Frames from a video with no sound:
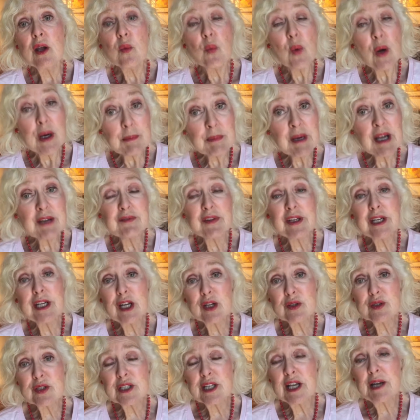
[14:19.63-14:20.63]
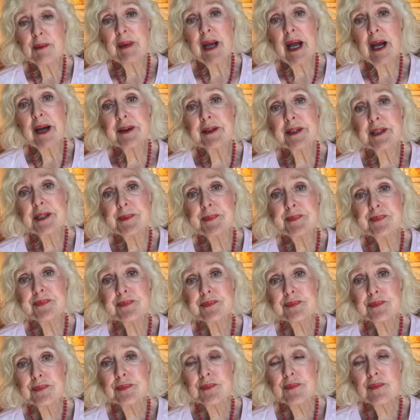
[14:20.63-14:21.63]
when my videos come out,
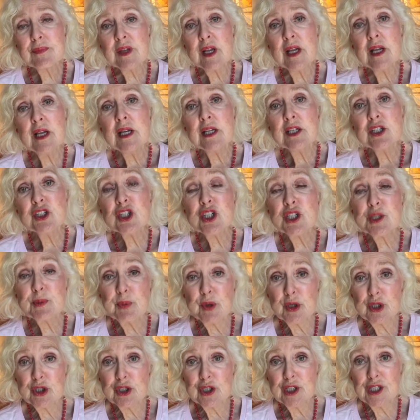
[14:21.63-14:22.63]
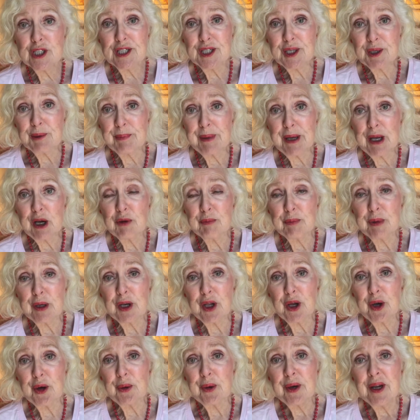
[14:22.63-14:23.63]
just push the little bell
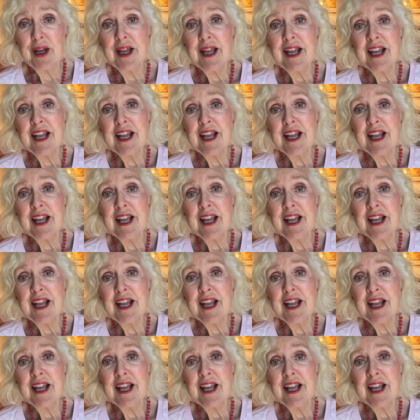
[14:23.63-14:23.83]
below.